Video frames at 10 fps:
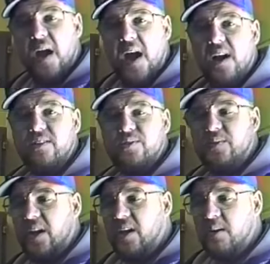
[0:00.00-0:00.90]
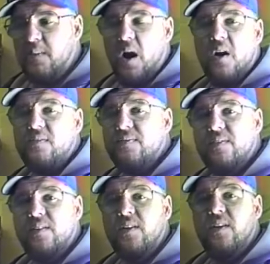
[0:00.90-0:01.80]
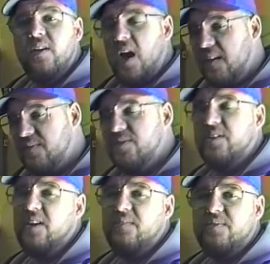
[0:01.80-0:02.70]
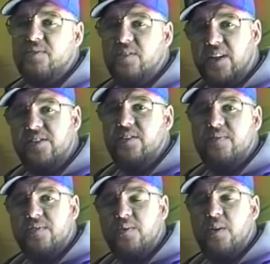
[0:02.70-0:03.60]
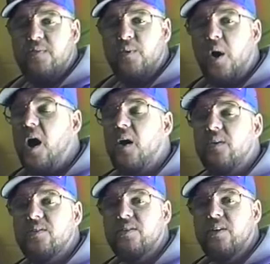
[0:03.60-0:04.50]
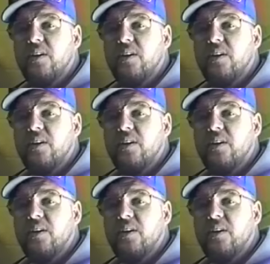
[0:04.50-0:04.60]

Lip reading: pounds when they come off after setting for bleaching for 24 hours.